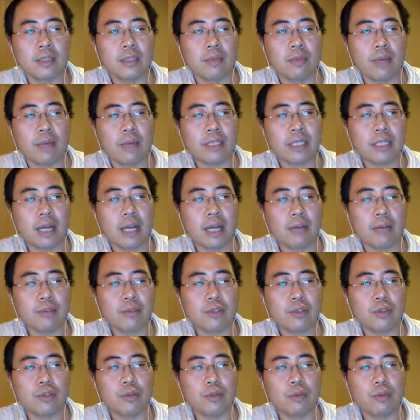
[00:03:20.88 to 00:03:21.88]
When it
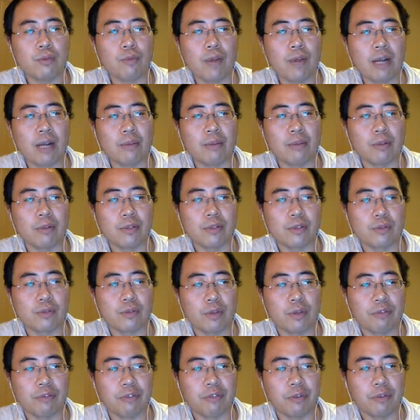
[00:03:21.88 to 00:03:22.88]
comes to variables
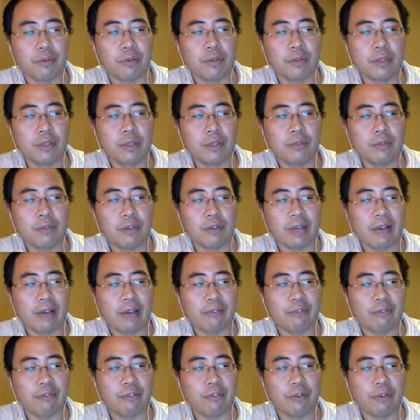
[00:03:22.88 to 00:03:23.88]
review, we
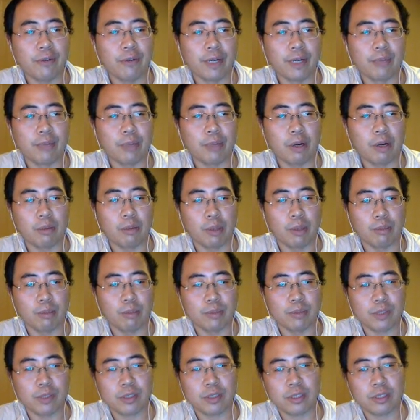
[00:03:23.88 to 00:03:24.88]
have fewer
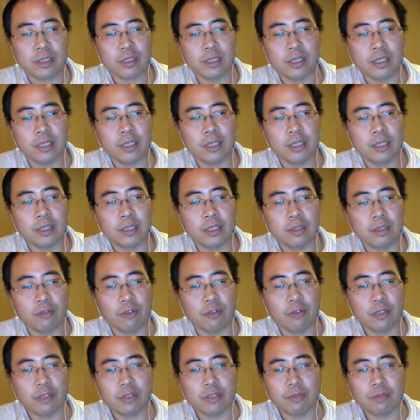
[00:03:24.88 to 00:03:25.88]
problems. The
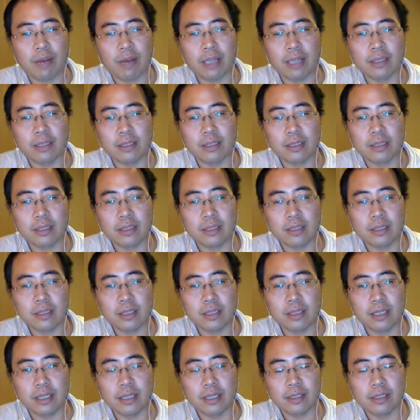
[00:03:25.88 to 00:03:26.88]
first one
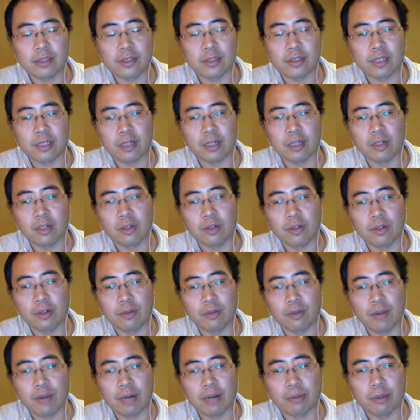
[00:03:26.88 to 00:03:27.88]
is the
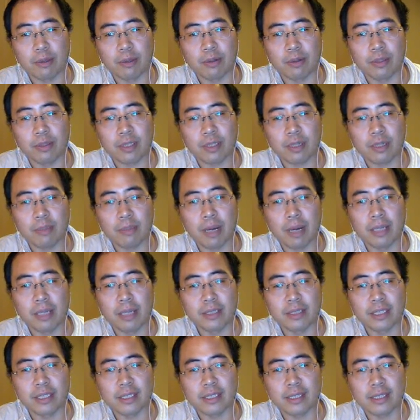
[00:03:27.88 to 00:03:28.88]
local variable
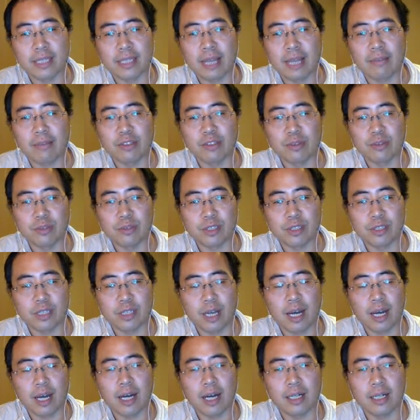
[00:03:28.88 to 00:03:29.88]
command is never used
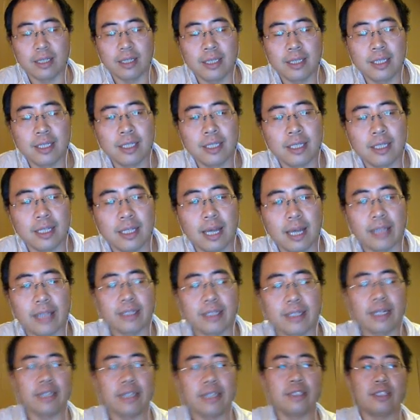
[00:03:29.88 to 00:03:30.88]
on
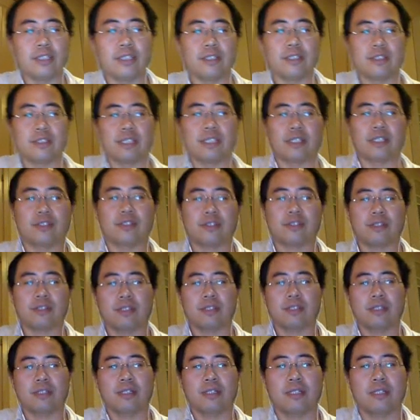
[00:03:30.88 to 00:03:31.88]
line 86.